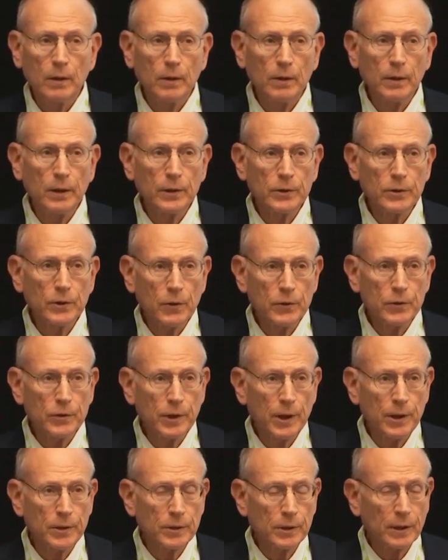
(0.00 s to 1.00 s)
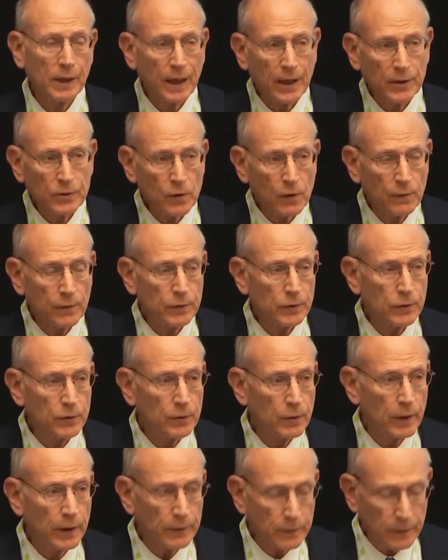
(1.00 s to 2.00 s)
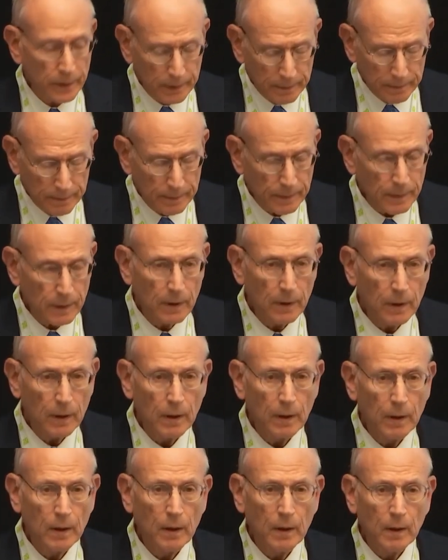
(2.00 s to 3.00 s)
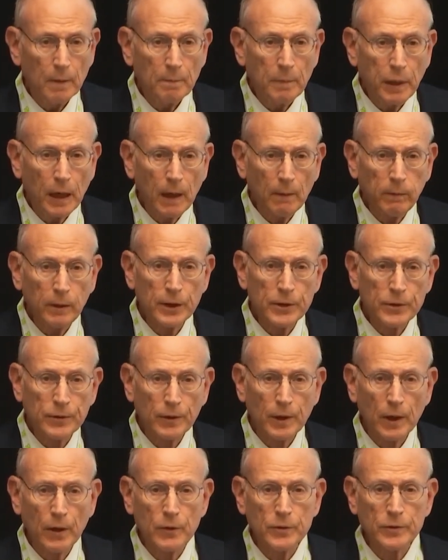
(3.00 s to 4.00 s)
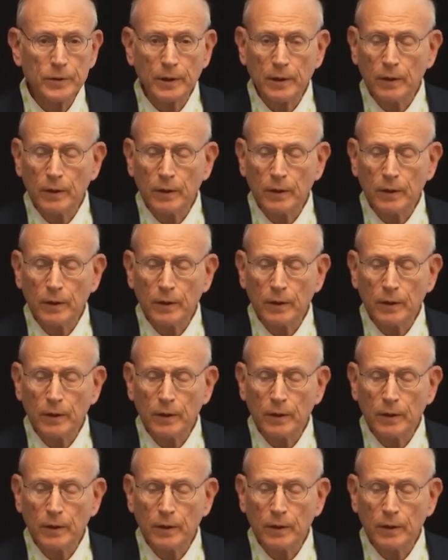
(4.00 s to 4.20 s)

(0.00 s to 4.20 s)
the association has, over 200, publish those that